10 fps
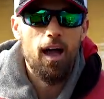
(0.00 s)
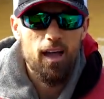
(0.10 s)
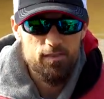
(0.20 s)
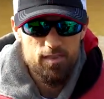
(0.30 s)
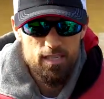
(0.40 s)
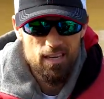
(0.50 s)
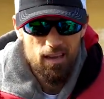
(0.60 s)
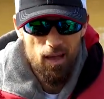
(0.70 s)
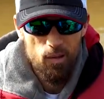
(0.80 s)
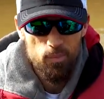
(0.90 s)
I have seen
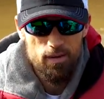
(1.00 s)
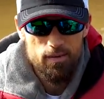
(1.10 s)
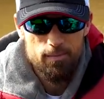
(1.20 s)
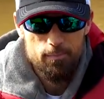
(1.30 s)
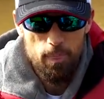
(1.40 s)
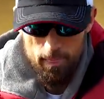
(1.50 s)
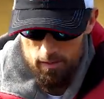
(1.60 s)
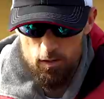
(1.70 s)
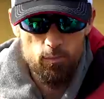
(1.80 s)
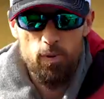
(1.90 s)
it happen.
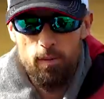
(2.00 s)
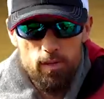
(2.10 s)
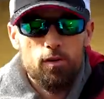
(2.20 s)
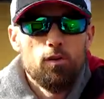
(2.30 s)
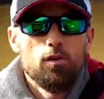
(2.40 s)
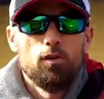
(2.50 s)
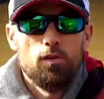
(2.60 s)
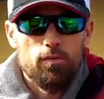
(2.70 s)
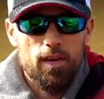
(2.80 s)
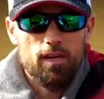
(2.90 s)
You can probably
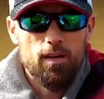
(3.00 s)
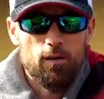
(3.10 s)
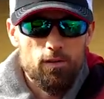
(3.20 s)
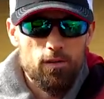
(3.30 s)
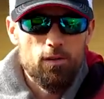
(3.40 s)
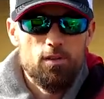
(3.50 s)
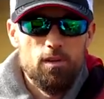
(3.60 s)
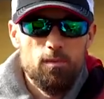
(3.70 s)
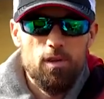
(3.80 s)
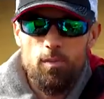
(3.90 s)
Google right now on the
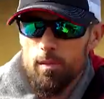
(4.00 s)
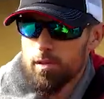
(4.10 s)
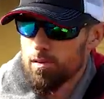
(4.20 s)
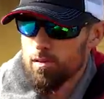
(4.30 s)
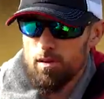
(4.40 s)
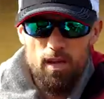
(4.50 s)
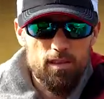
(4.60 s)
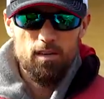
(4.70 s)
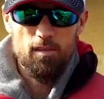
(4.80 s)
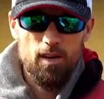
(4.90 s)
YouTube. You could probably Google
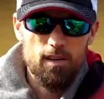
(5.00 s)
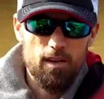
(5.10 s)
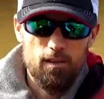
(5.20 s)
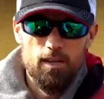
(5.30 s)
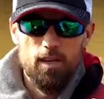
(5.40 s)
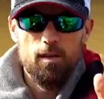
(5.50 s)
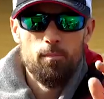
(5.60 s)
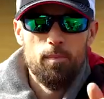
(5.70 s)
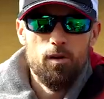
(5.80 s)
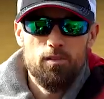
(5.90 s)
out there right now,
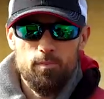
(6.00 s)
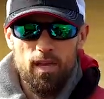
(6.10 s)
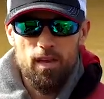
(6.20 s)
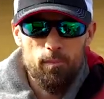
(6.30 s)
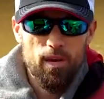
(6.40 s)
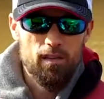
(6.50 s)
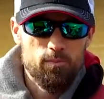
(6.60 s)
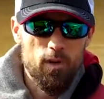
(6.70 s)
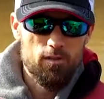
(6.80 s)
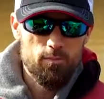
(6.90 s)
bass
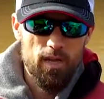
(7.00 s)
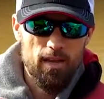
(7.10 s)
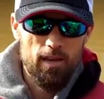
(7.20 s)
boat